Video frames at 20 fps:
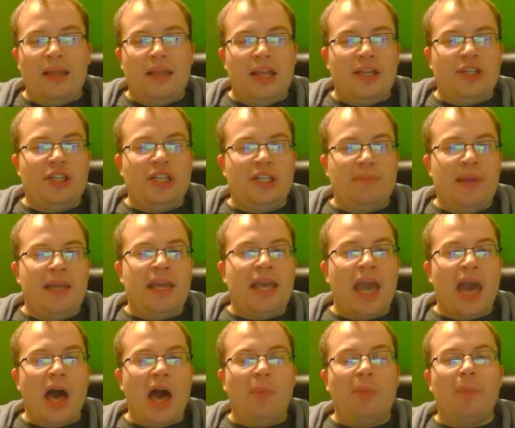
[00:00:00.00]
she's being
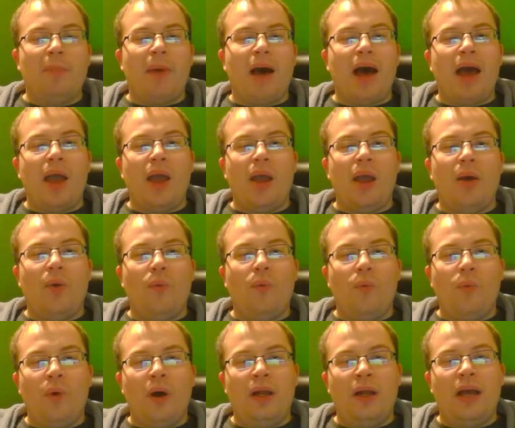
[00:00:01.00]
helped by
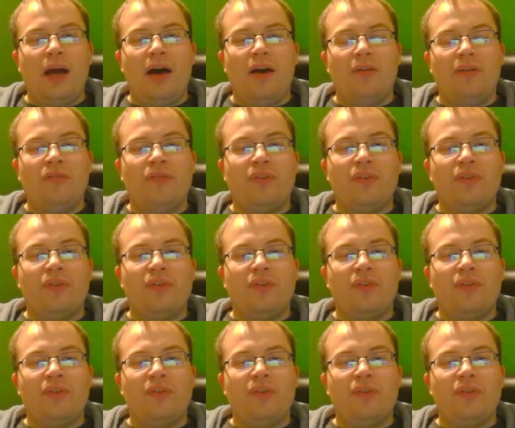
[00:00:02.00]
one of,